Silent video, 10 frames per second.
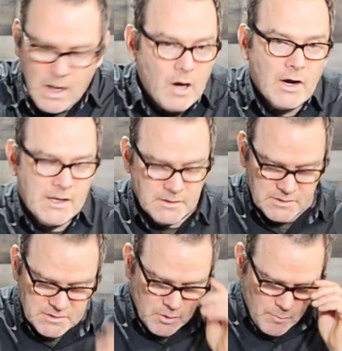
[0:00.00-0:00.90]
All right,
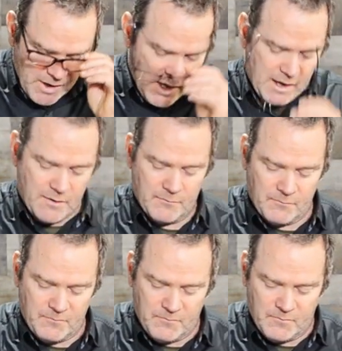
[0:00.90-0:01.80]
so my
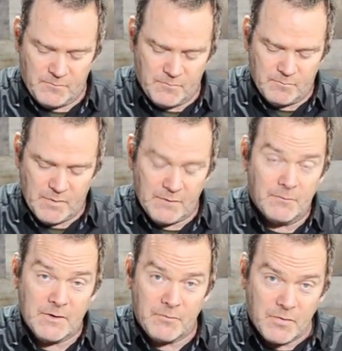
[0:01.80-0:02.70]
my fifth